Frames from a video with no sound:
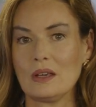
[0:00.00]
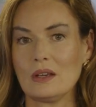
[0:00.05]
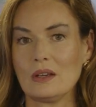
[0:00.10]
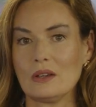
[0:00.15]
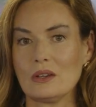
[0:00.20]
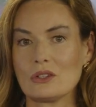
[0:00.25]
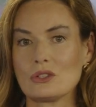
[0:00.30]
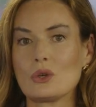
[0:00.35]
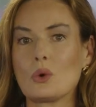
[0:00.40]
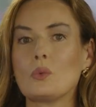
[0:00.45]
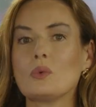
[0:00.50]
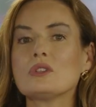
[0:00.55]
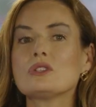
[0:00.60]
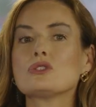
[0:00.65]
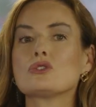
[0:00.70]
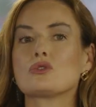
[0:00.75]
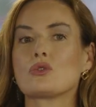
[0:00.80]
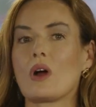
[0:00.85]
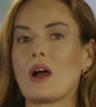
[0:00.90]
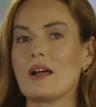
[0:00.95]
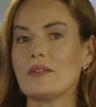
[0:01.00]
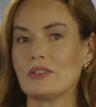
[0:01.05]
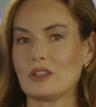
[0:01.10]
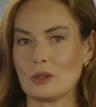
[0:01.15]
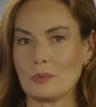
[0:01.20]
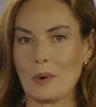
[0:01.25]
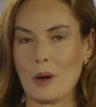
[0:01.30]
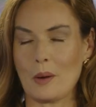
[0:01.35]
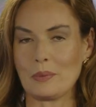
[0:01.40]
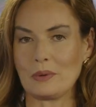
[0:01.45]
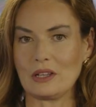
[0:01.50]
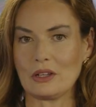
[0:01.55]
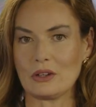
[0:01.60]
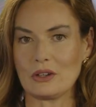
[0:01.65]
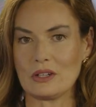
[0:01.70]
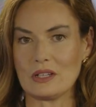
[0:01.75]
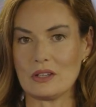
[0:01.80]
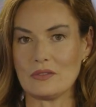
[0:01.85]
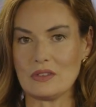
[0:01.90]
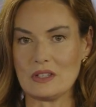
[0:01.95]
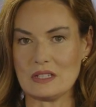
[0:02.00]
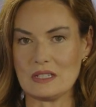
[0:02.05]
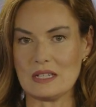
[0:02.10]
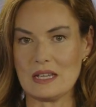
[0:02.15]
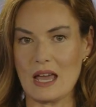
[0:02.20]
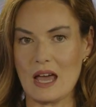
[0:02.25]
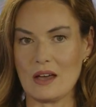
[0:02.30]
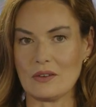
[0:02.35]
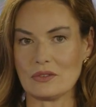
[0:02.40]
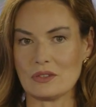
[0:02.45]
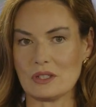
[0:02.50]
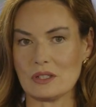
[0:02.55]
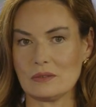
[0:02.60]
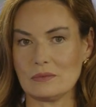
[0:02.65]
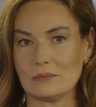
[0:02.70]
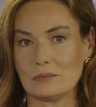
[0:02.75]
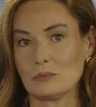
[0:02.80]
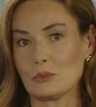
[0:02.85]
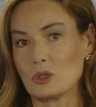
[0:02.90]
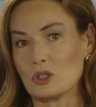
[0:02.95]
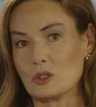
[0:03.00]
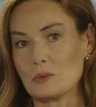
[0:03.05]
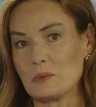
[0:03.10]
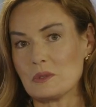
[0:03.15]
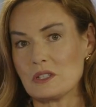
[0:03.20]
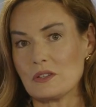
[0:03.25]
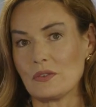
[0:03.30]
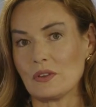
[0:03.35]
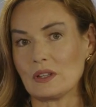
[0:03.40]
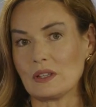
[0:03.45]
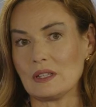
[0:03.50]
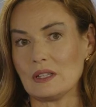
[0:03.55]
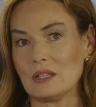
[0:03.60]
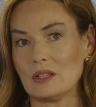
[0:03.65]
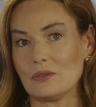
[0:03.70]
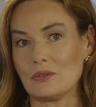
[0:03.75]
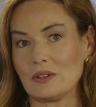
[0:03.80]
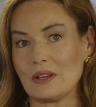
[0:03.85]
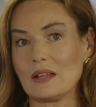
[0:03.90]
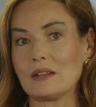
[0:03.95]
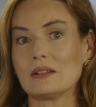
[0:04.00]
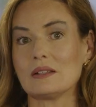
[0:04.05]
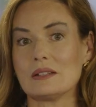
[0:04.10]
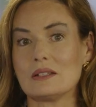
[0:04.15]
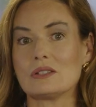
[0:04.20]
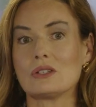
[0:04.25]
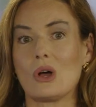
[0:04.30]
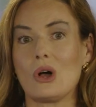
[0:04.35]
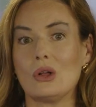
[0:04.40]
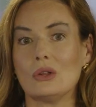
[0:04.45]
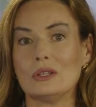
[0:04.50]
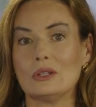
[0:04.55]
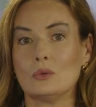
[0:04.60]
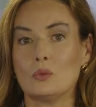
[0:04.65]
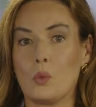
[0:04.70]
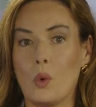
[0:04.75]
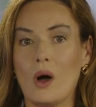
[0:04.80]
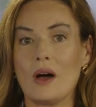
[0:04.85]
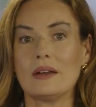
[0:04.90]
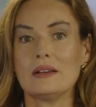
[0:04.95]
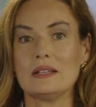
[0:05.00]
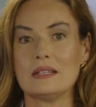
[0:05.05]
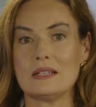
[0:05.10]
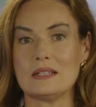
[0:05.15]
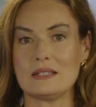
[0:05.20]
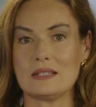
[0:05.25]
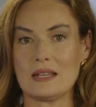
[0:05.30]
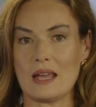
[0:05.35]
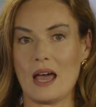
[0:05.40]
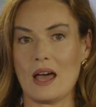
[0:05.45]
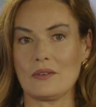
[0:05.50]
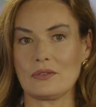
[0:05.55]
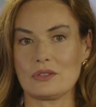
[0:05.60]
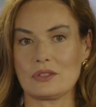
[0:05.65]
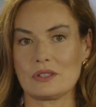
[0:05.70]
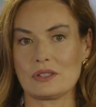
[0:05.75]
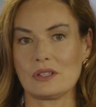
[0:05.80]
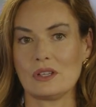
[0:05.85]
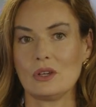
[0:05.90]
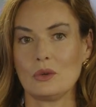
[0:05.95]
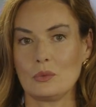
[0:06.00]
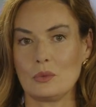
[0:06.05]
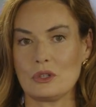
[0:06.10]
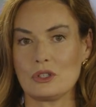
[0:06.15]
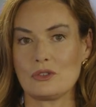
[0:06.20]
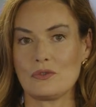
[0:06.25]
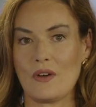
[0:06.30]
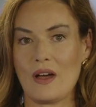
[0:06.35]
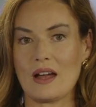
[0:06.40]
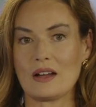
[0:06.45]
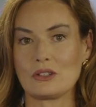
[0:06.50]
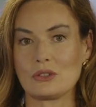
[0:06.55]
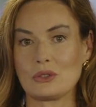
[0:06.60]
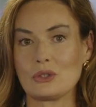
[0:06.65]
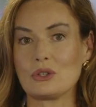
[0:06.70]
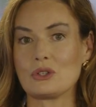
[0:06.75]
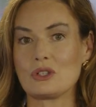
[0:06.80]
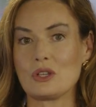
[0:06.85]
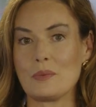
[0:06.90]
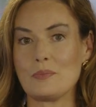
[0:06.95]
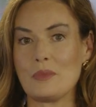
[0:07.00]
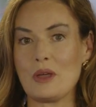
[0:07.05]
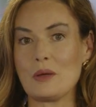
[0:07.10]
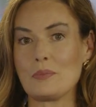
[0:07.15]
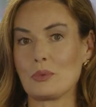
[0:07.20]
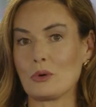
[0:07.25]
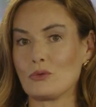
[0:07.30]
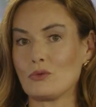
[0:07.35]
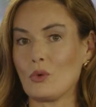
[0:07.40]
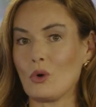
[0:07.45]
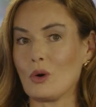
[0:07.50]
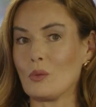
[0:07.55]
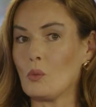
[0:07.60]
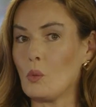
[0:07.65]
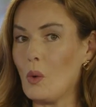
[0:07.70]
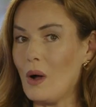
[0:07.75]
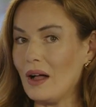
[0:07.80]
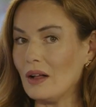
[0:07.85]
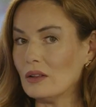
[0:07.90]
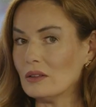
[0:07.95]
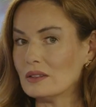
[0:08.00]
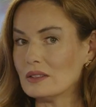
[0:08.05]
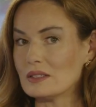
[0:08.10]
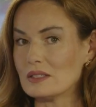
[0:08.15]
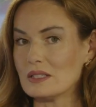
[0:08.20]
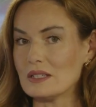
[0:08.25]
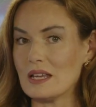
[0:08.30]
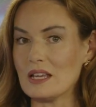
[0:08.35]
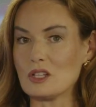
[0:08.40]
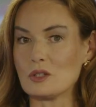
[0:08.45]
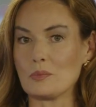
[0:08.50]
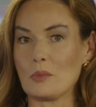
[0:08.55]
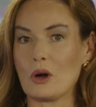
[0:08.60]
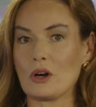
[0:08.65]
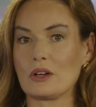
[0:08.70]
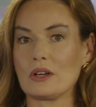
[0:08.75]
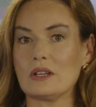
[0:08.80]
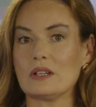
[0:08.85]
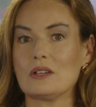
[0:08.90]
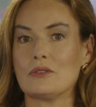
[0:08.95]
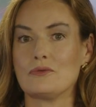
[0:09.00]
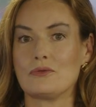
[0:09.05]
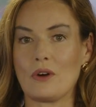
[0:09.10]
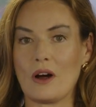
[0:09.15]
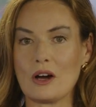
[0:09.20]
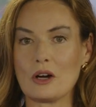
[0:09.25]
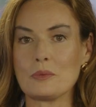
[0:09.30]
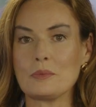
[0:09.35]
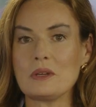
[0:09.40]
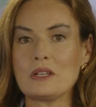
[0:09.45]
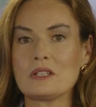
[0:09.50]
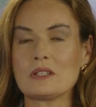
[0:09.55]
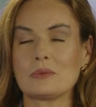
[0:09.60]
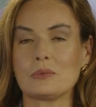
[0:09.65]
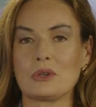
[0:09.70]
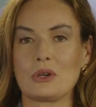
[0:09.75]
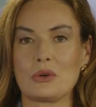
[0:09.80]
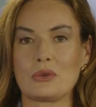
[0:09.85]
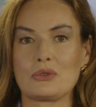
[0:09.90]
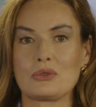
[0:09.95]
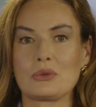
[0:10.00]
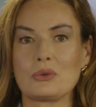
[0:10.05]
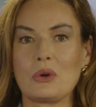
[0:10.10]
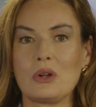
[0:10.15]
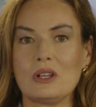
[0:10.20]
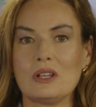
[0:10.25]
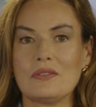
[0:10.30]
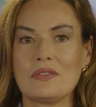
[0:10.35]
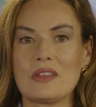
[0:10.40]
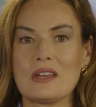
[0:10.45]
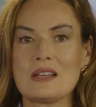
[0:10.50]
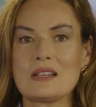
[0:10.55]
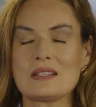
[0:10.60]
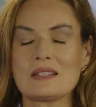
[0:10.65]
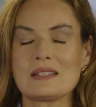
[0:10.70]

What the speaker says: So what's driving the popularity of ETFs, and more specifically, Fidelity's all-in-one ETFs? Which factors may perform well in today's market environment? We'll go through all of this